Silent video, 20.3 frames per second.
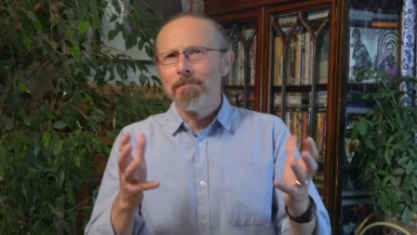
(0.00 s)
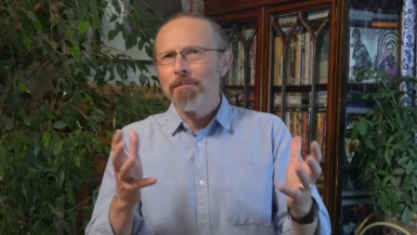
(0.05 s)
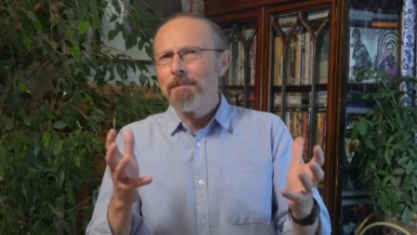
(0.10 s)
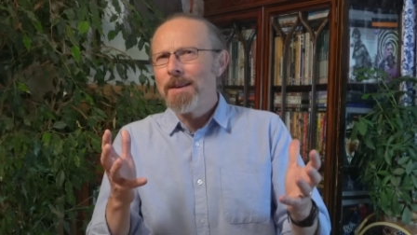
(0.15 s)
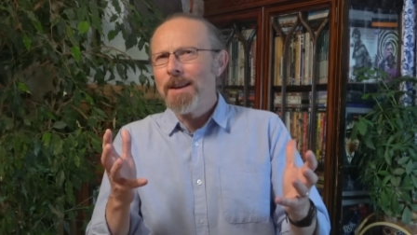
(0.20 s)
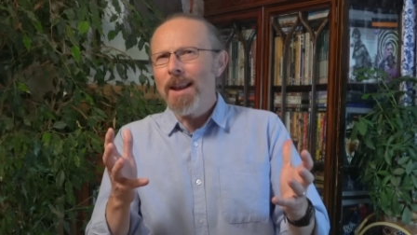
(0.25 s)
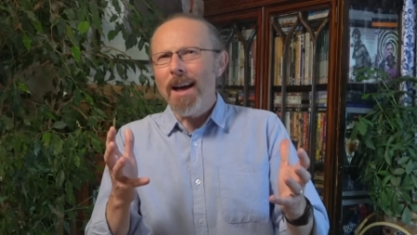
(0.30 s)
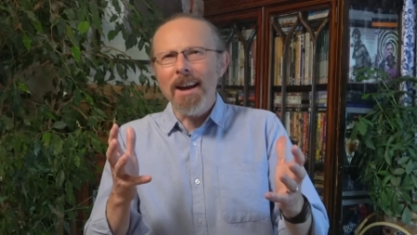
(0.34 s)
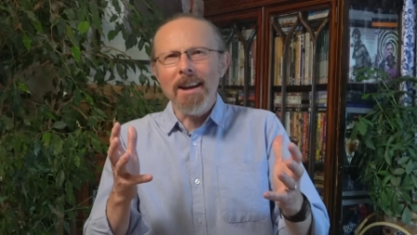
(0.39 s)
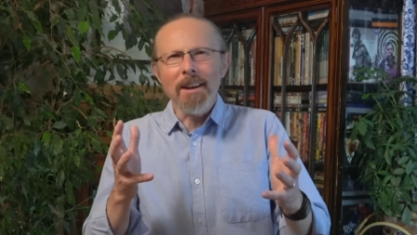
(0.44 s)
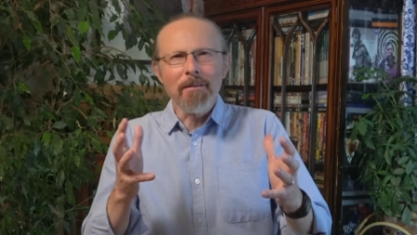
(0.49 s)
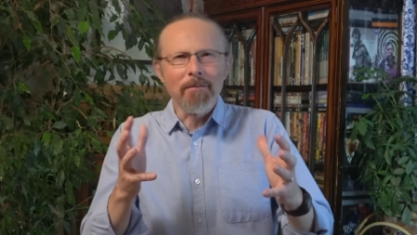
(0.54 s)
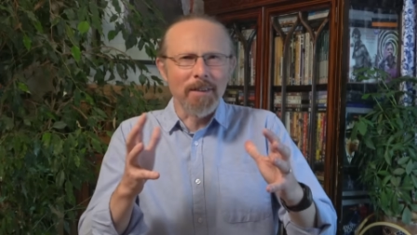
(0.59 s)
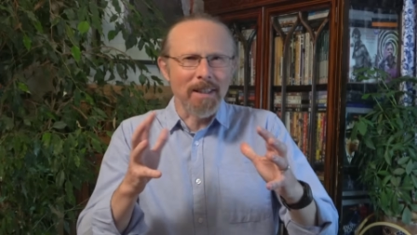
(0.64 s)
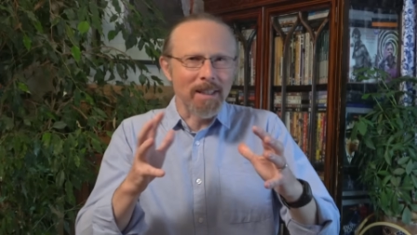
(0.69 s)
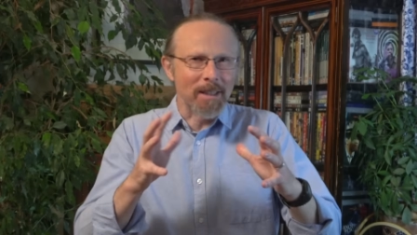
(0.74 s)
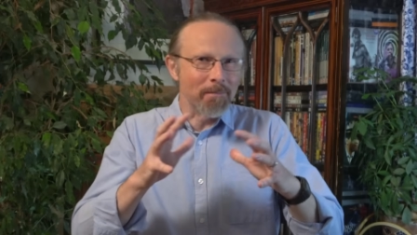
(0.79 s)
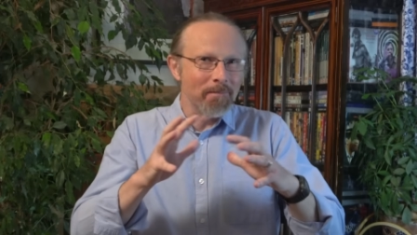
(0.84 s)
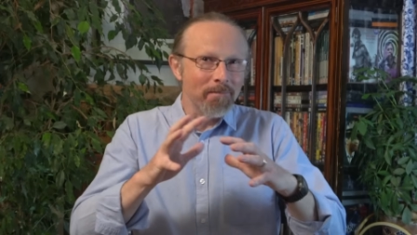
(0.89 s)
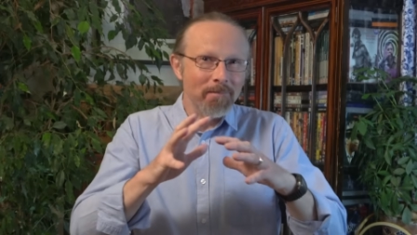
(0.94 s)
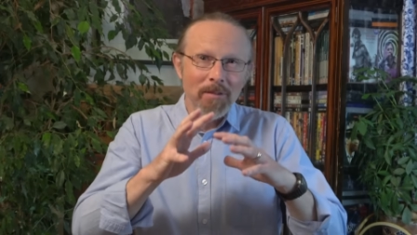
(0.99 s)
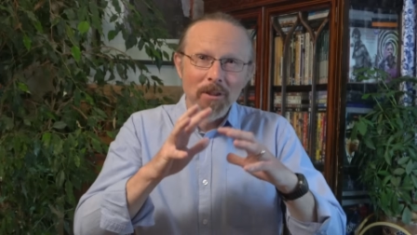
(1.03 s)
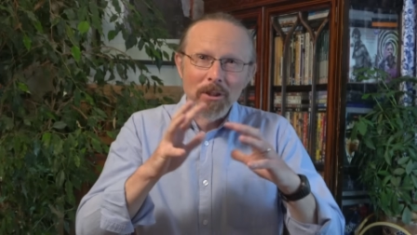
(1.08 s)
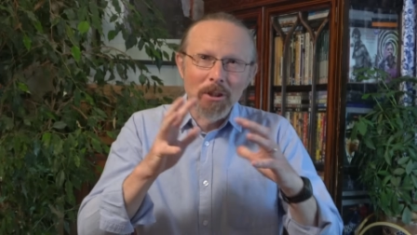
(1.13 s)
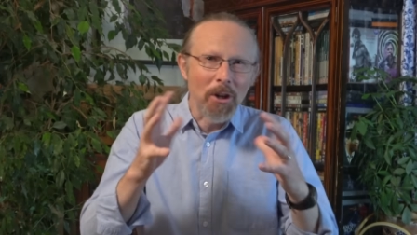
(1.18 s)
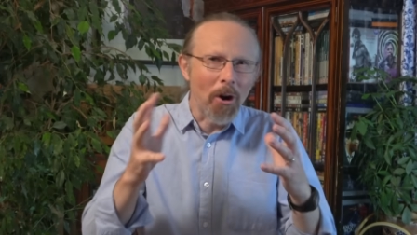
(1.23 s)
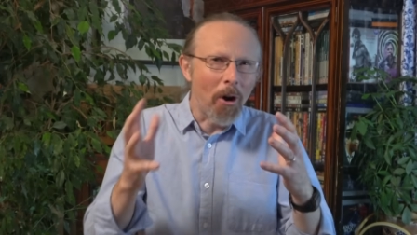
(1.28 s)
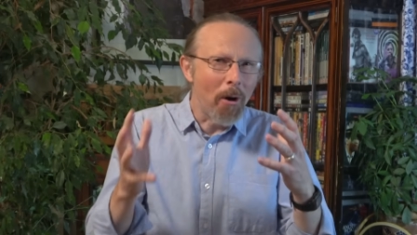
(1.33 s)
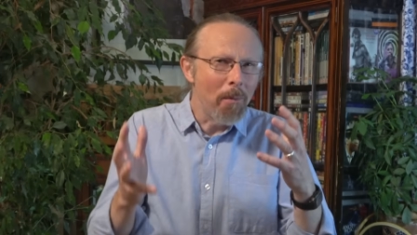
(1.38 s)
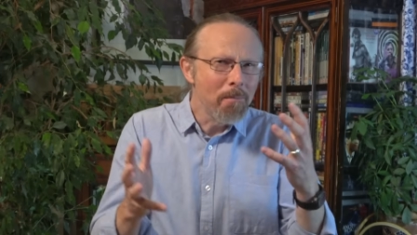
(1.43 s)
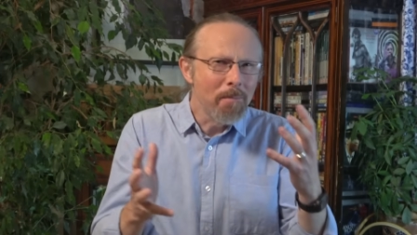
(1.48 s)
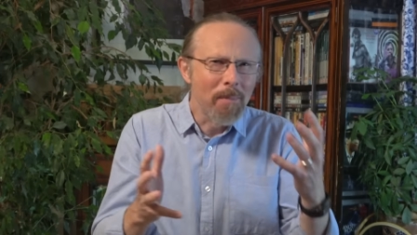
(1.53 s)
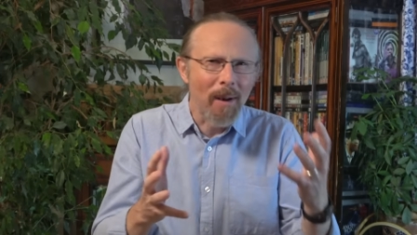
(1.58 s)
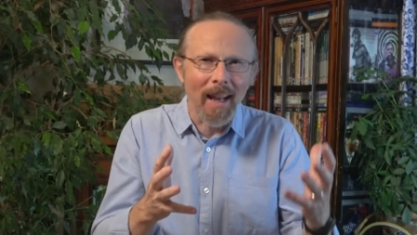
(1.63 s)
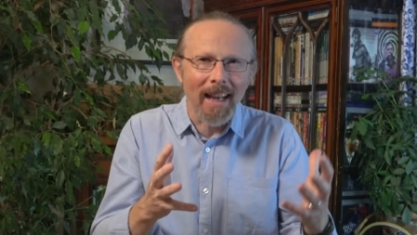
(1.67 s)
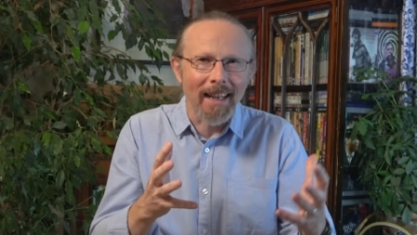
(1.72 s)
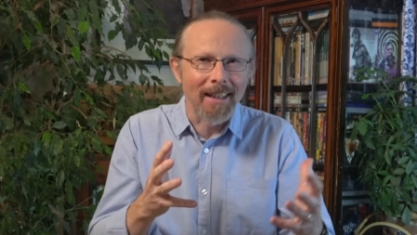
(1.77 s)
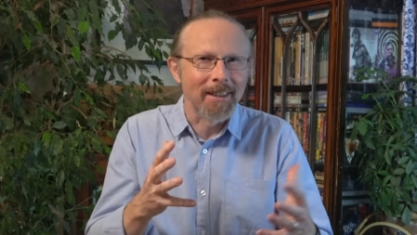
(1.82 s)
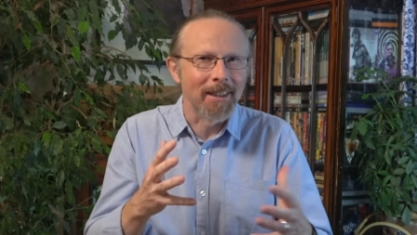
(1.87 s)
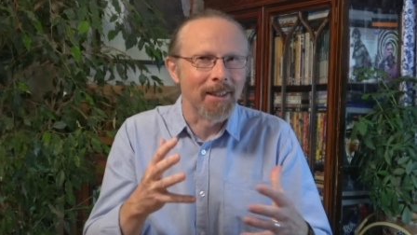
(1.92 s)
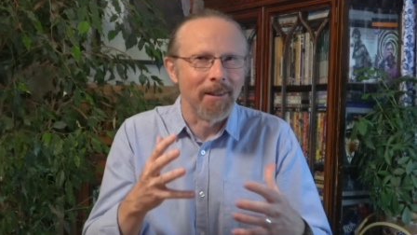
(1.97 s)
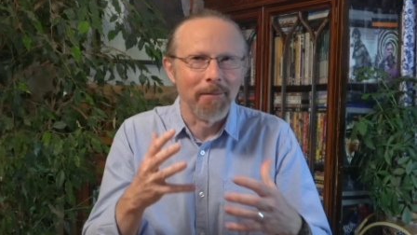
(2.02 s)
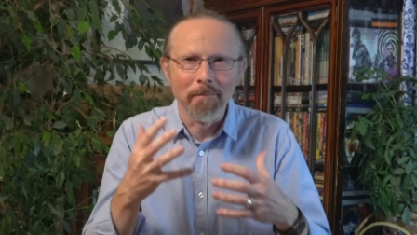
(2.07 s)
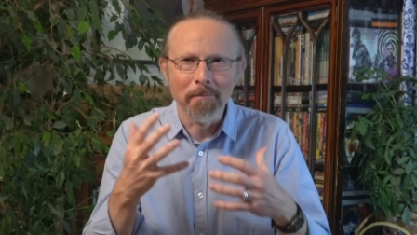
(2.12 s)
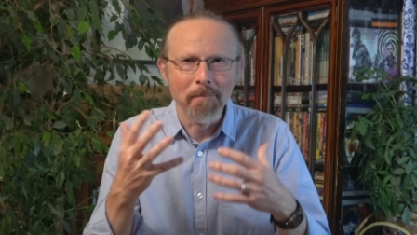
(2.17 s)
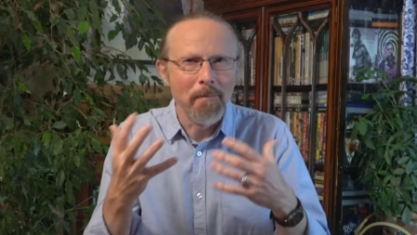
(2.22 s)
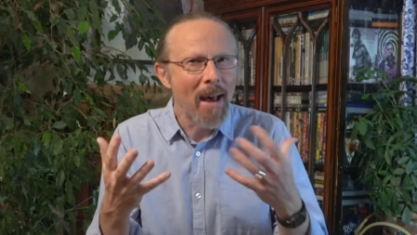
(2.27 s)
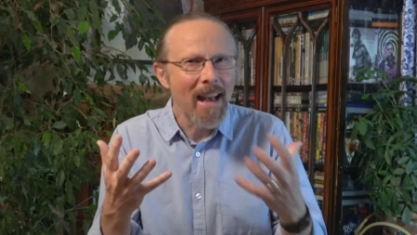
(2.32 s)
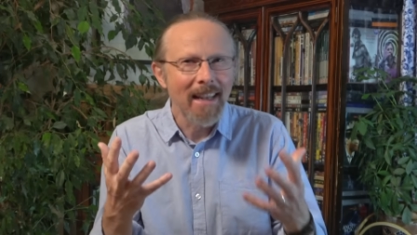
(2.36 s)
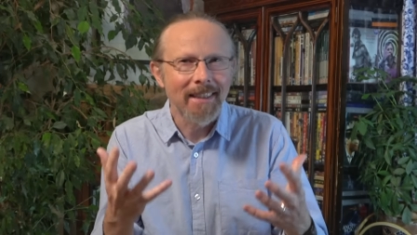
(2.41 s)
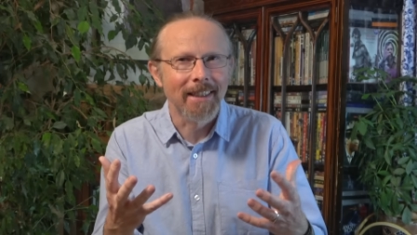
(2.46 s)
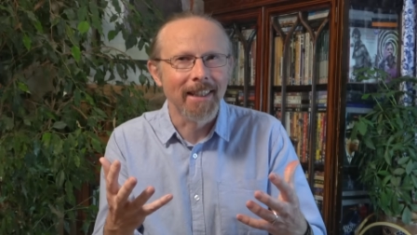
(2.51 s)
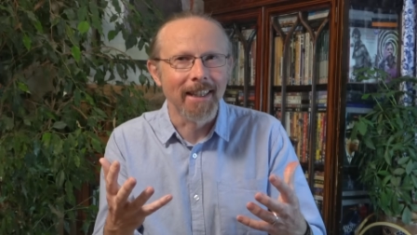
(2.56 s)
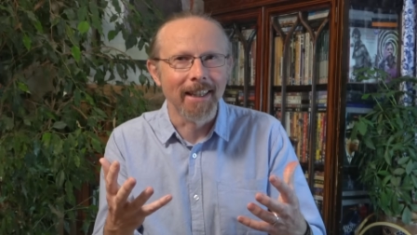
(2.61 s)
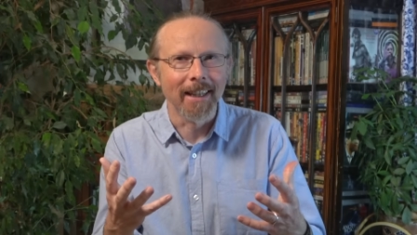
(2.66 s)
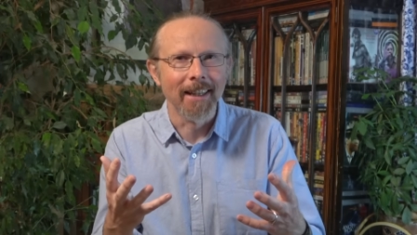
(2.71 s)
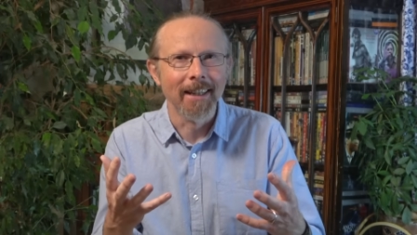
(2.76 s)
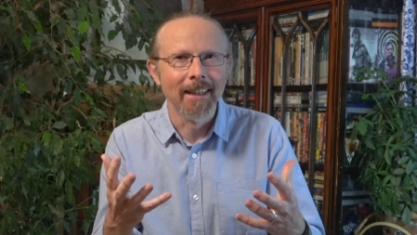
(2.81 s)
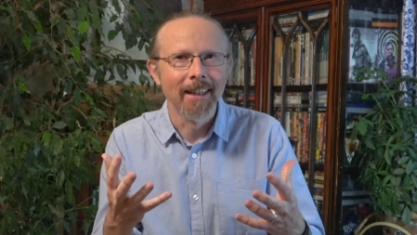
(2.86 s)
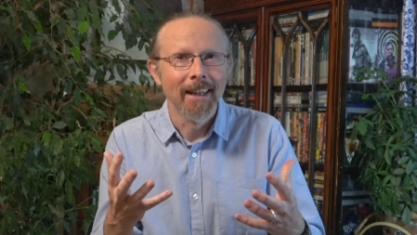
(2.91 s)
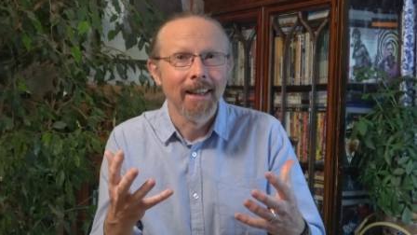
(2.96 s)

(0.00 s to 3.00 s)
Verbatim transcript: Life is complex and messy,